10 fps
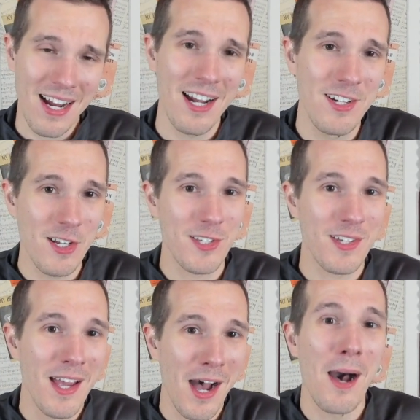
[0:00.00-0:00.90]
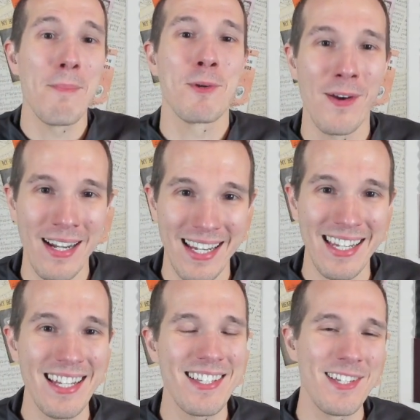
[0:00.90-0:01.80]
You're kind of just
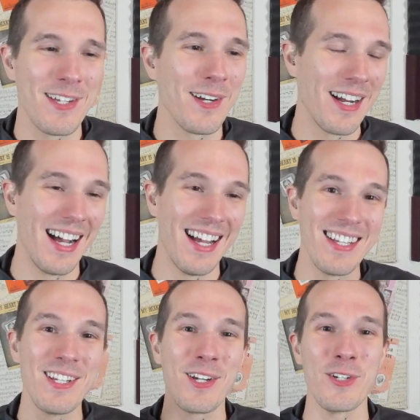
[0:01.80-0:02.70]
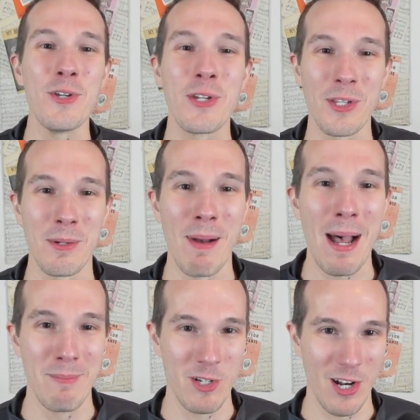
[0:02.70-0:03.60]
upgrading. This is your nuclear
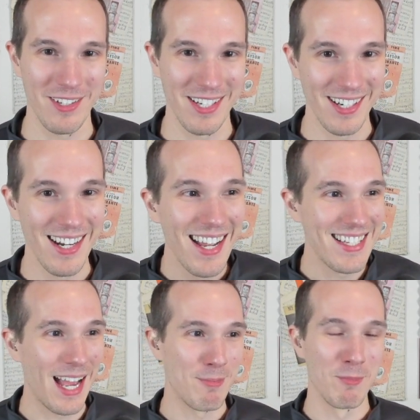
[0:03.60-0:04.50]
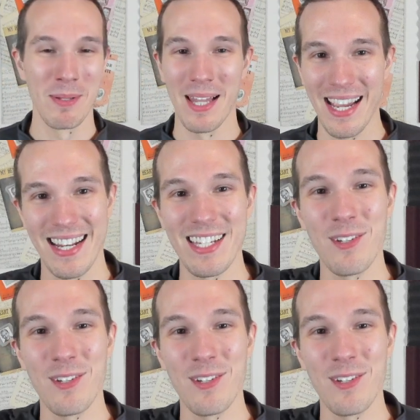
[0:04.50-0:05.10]
bomb shelter type of plan.